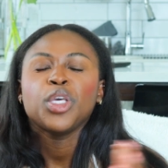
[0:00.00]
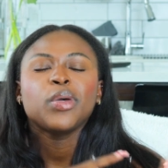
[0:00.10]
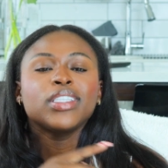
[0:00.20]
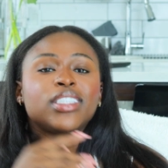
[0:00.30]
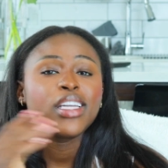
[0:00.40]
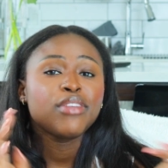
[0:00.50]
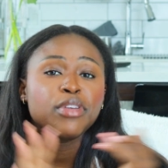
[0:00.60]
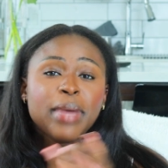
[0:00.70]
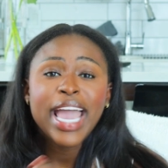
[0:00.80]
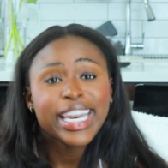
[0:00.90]
You can study
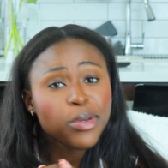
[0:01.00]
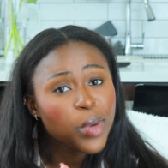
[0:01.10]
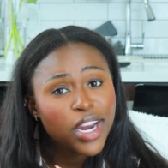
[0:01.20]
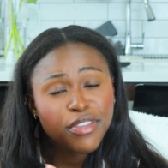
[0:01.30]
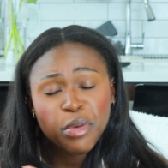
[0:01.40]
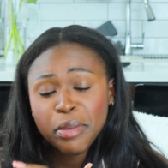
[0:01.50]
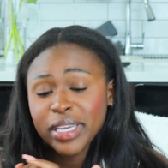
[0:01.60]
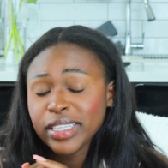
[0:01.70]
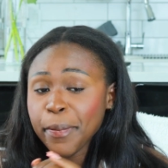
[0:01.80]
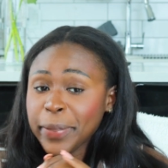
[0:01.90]
from anywhere. If you want to
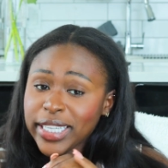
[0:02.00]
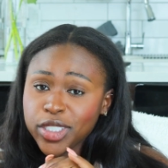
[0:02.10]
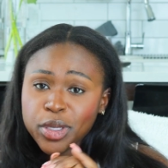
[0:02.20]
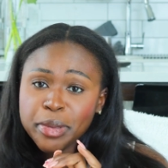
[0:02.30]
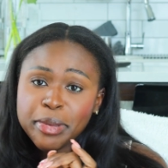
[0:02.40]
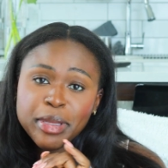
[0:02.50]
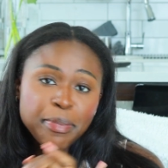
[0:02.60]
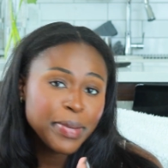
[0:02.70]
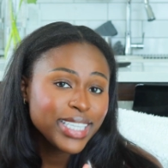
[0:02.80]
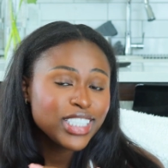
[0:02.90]
be on the beach, you can be
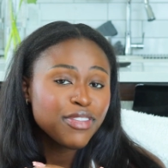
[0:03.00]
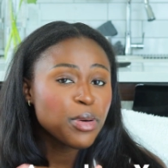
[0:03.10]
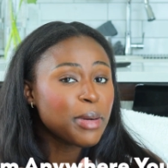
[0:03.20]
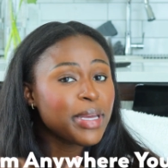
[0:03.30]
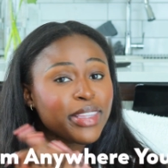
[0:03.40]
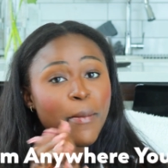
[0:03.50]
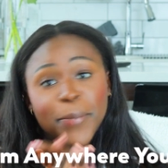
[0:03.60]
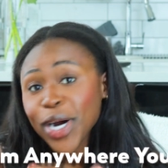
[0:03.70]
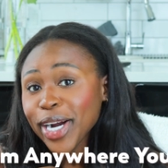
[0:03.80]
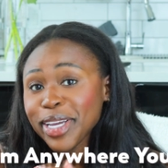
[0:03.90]
the beach. If you want to be at the
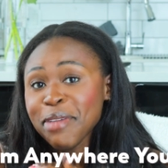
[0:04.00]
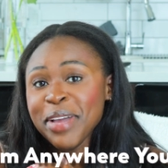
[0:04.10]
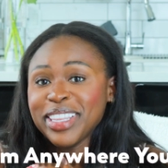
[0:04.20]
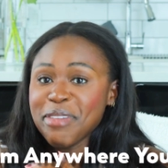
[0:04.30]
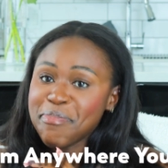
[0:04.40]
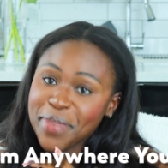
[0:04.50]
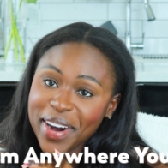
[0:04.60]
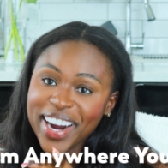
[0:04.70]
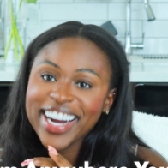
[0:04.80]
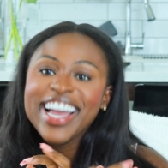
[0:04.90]
bar, you can be at the
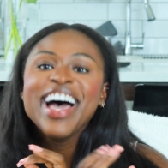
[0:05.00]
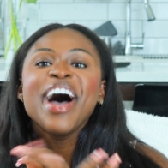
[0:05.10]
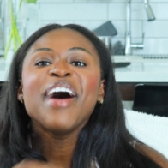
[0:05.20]
bar,